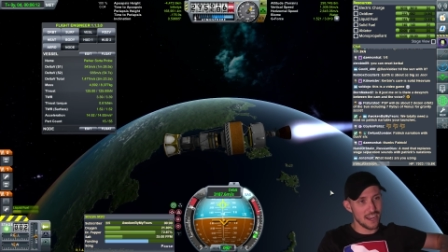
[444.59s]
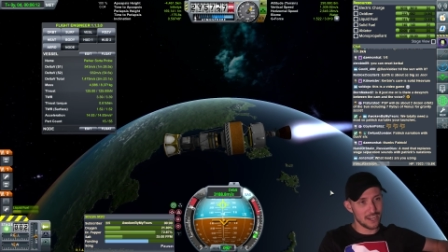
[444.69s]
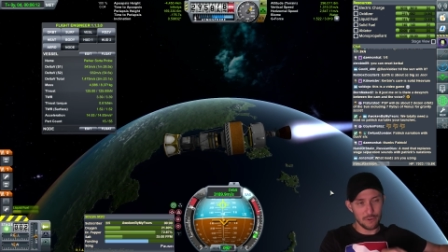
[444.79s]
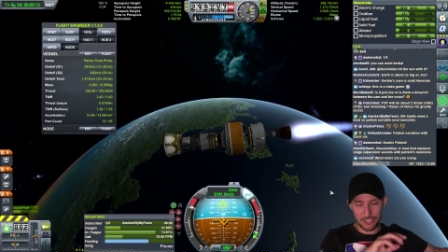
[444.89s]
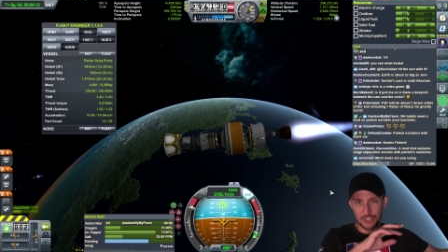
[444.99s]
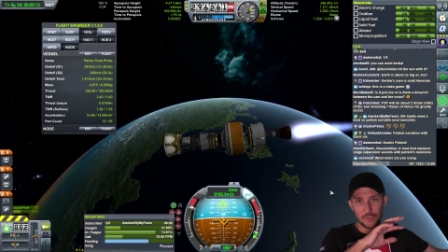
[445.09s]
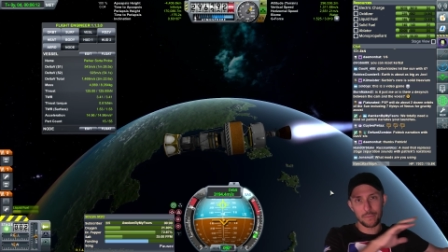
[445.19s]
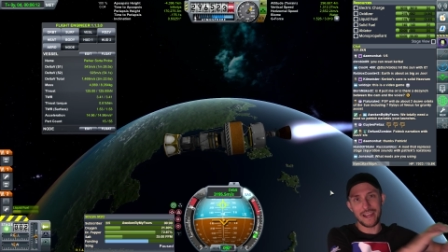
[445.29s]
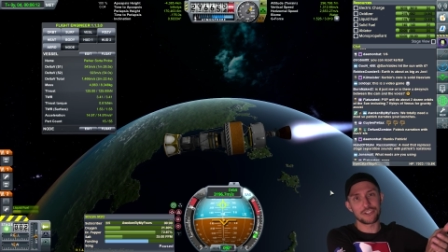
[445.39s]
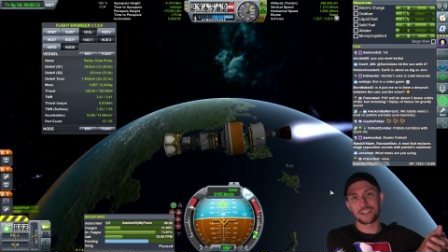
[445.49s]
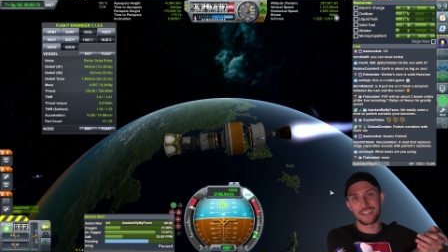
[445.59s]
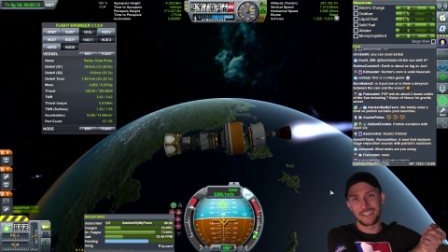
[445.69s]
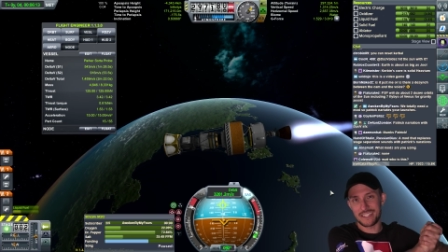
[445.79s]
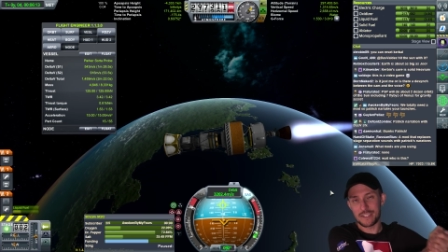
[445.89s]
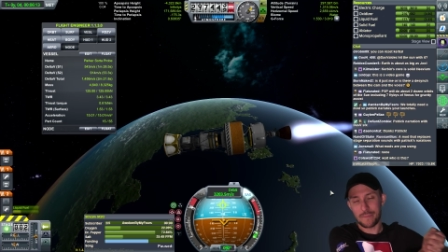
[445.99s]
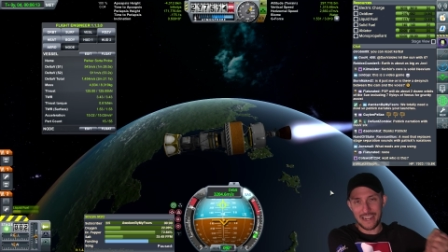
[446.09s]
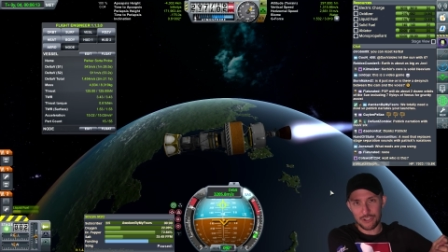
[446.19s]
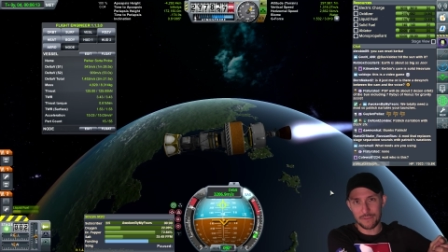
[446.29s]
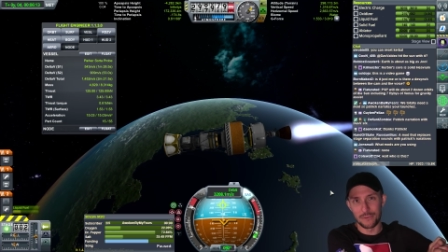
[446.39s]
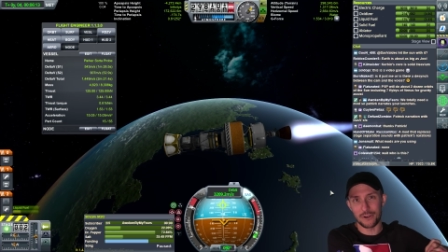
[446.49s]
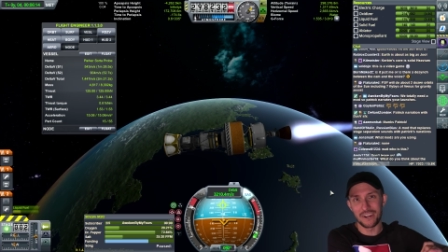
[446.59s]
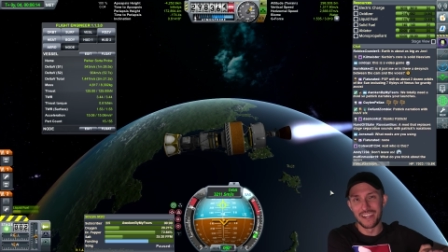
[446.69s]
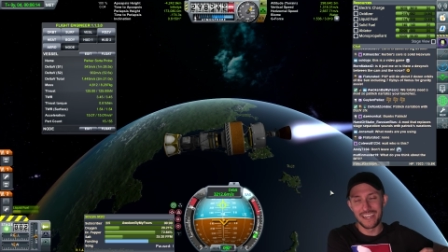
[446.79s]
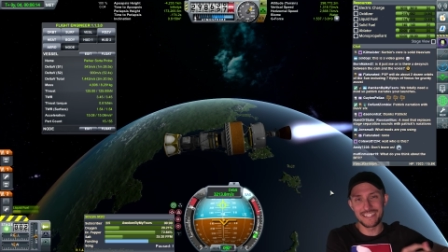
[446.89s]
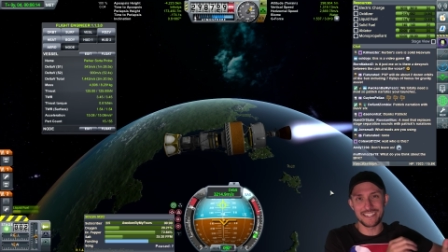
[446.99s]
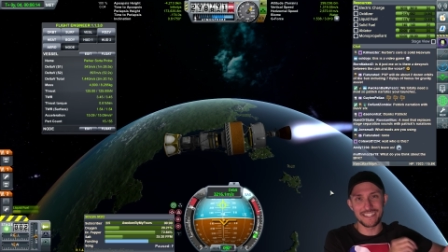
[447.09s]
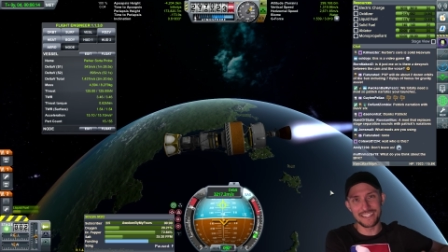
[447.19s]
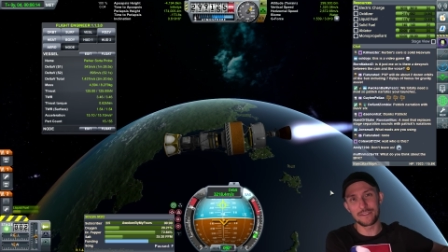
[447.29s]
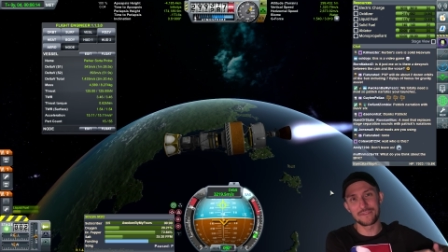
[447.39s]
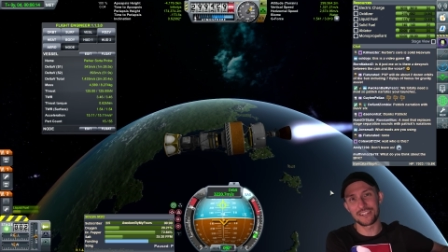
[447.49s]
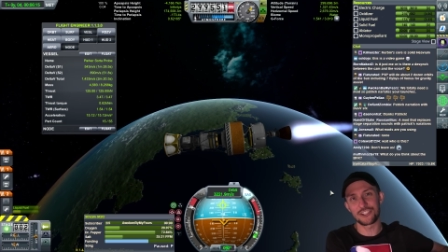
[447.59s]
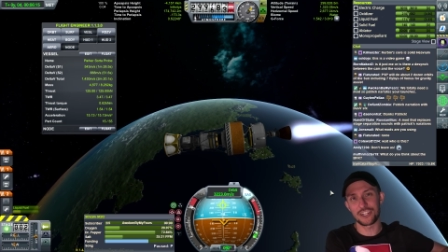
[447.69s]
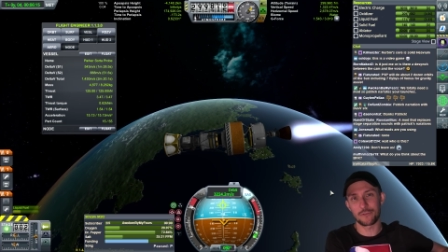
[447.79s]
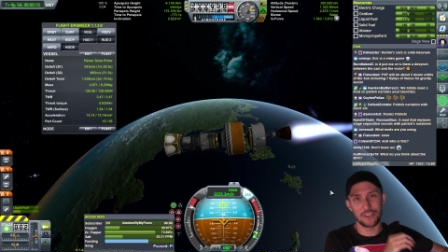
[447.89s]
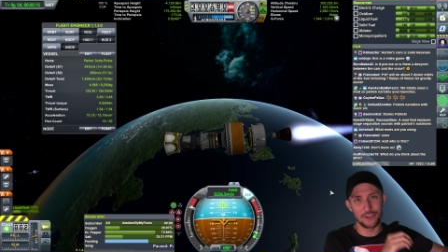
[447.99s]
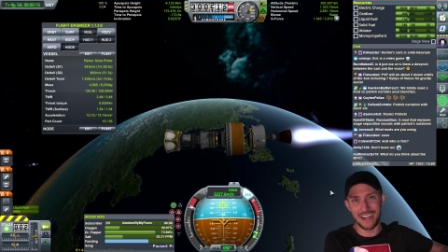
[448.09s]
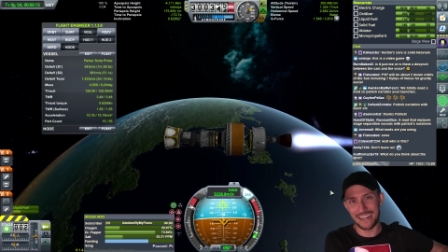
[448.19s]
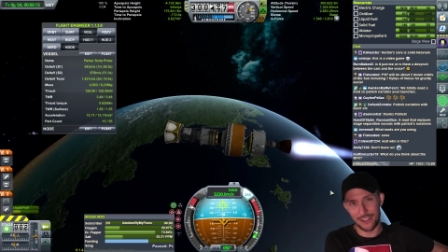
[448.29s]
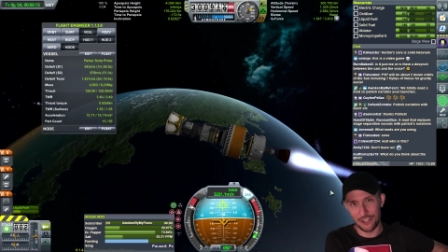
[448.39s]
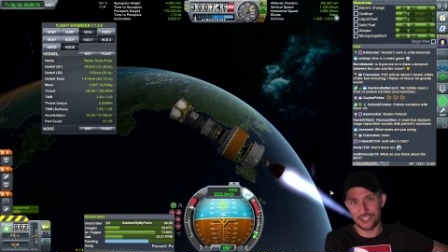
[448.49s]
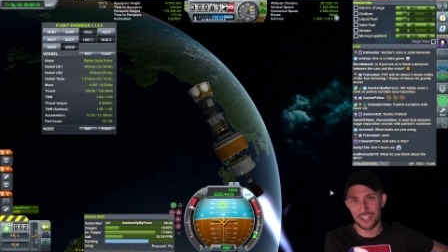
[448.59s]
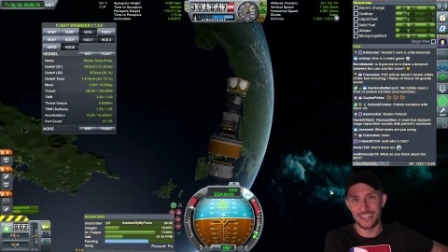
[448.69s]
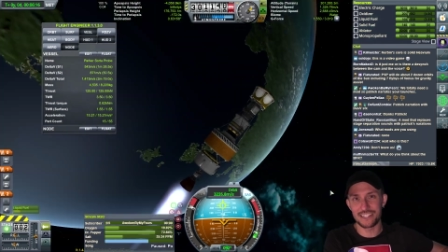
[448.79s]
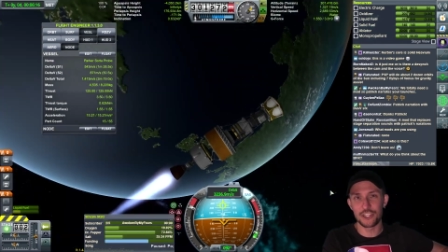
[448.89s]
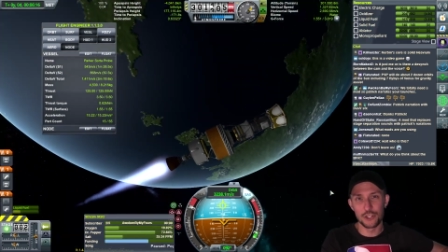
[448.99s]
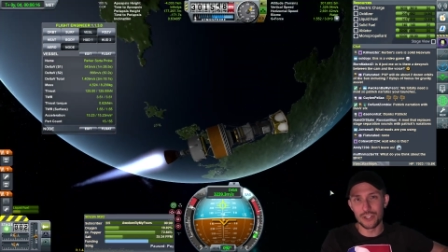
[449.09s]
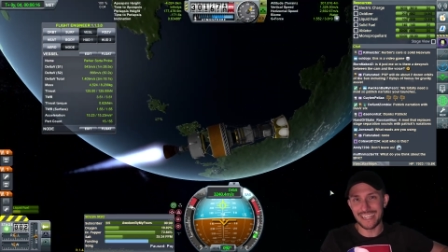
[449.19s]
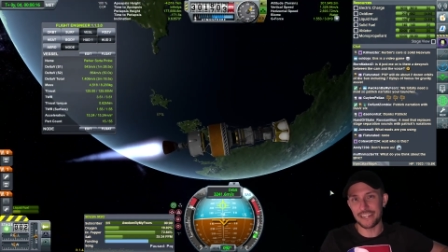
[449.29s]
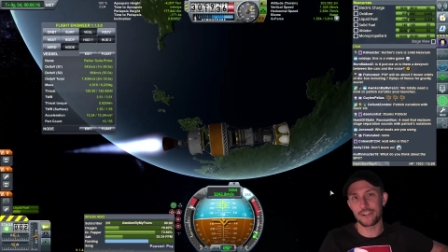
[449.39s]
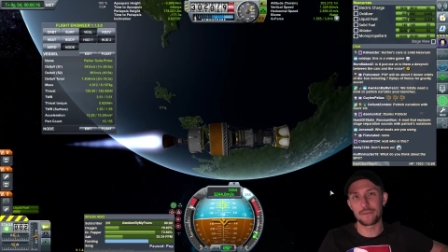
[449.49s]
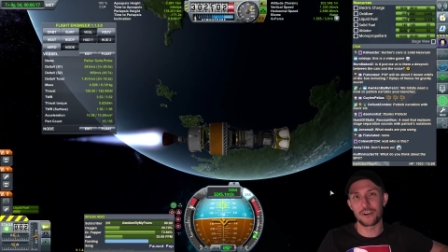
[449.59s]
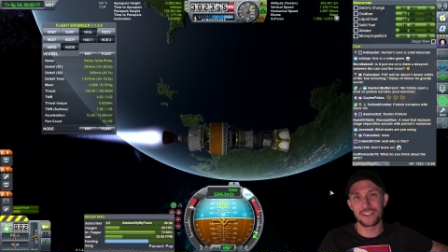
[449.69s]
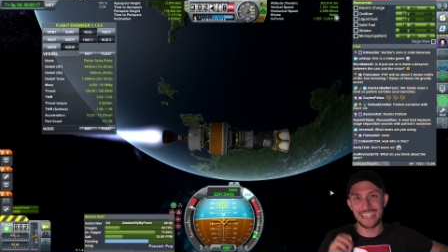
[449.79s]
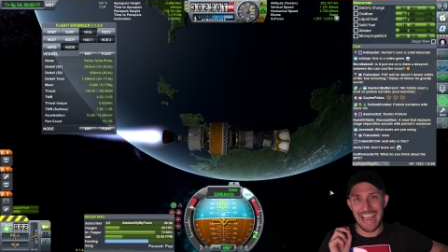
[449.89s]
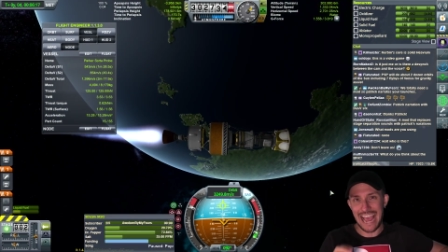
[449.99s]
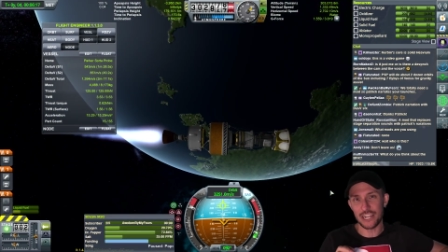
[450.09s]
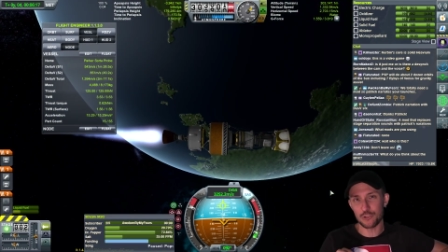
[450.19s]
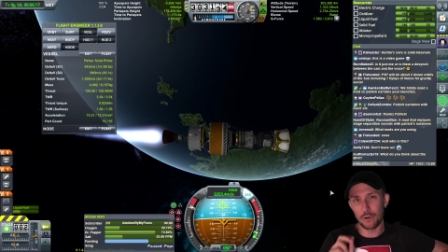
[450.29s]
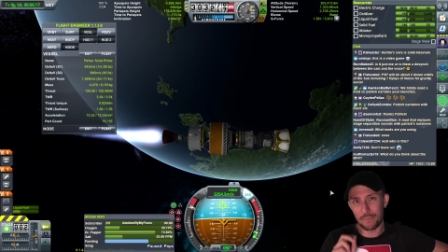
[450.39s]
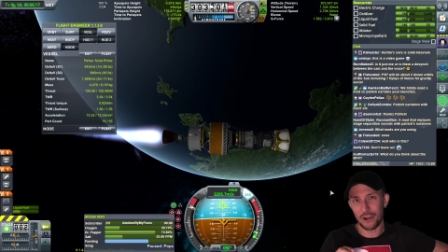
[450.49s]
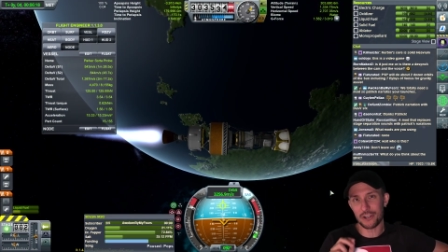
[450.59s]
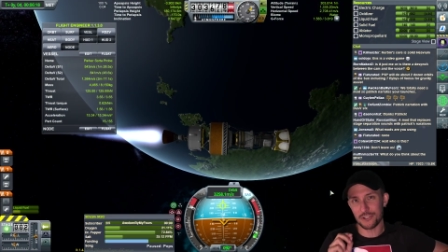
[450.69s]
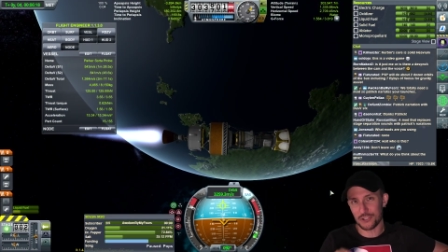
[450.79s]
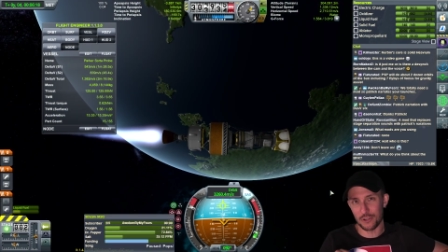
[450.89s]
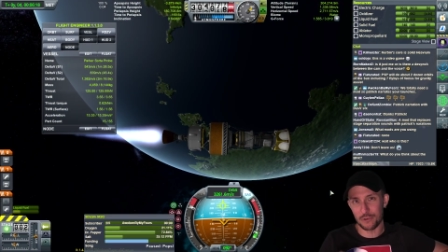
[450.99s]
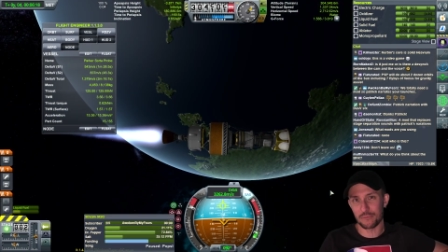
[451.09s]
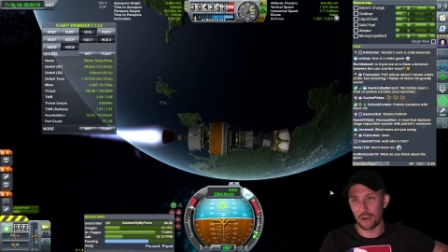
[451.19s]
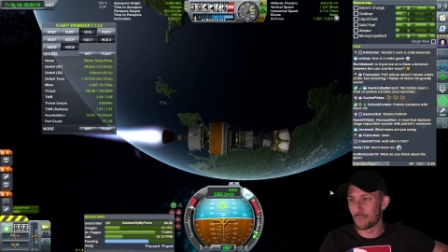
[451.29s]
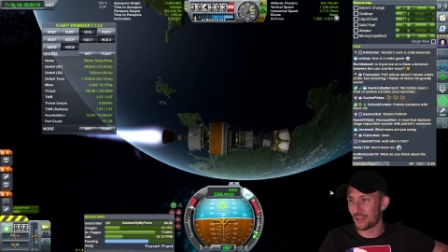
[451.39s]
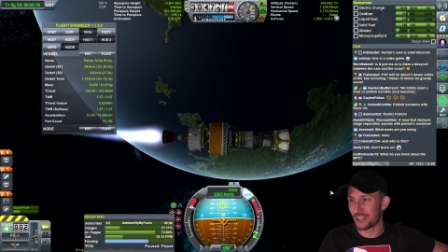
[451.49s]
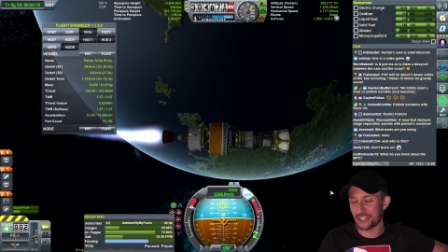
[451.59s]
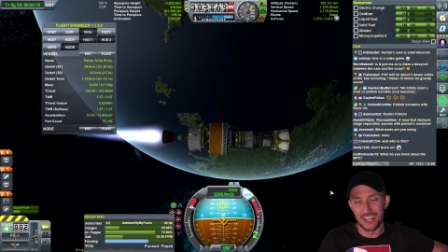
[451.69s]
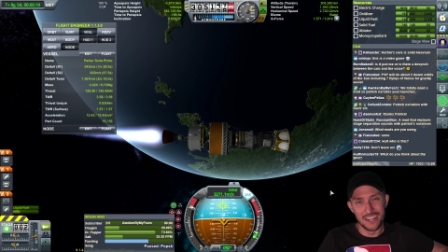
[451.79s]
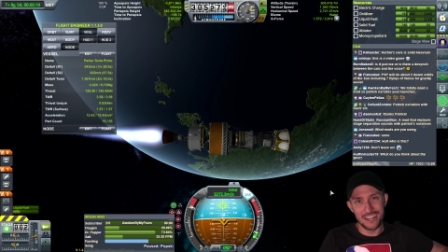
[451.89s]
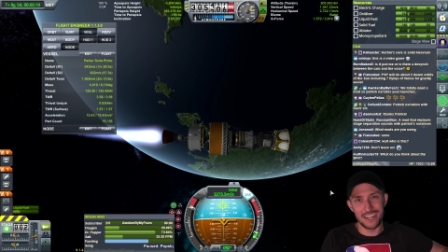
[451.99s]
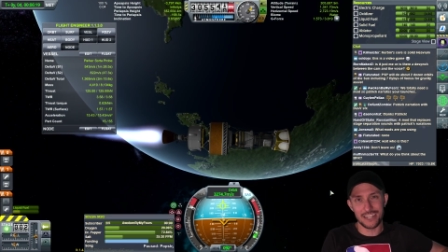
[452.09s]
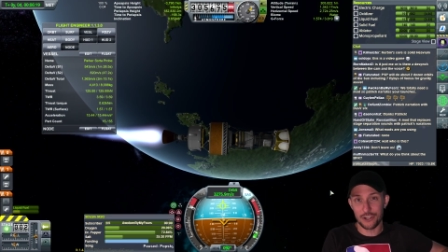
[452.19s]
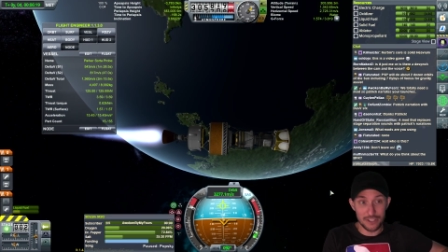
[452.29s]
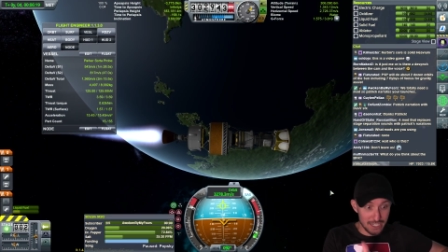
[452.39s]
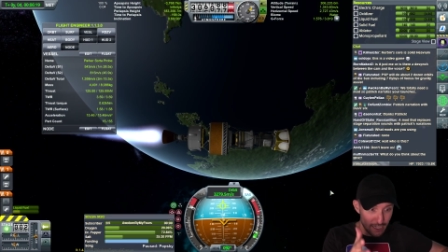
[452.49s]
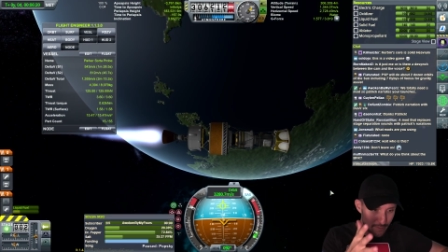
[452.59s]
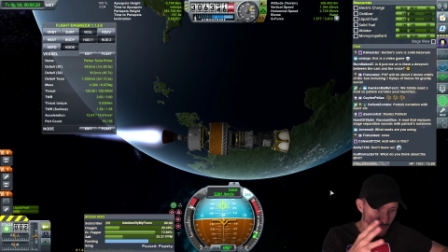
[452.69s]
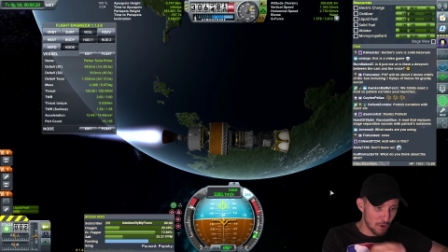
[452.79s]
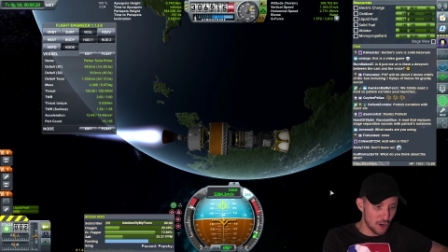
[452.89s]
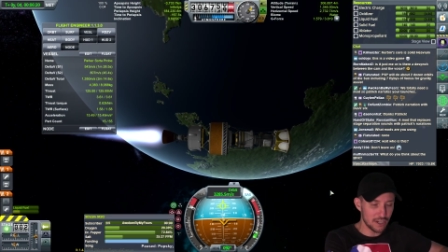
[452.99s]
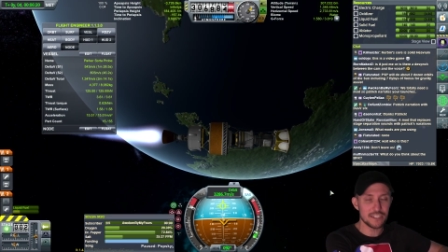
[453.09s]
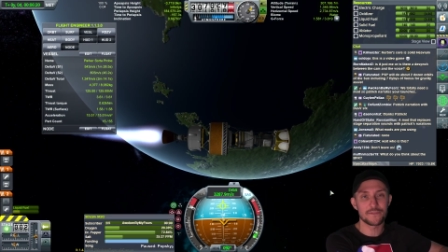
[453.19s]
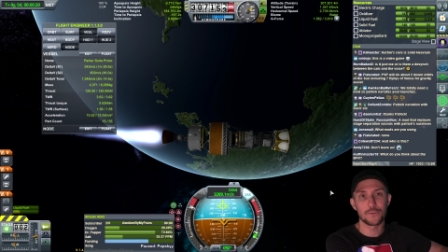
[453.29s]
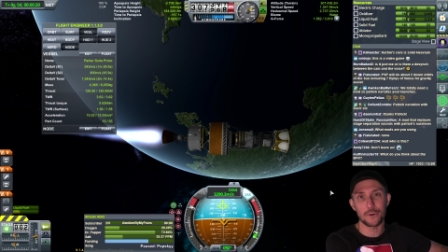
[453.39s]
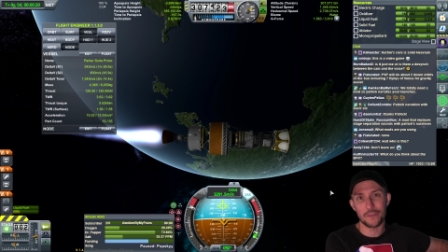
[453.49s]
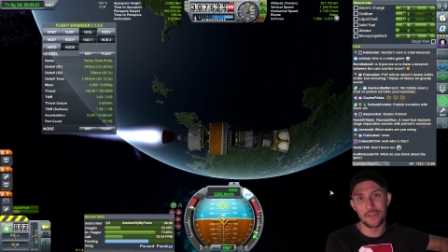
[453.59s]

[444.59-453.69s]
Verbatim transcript: Questions for Patrick. Again, this is Patrick Moore. He's a systems engineer with United Launch Alliance. You'll hear him on the actual Parker Solar Probe launch, currently coming up August 4th.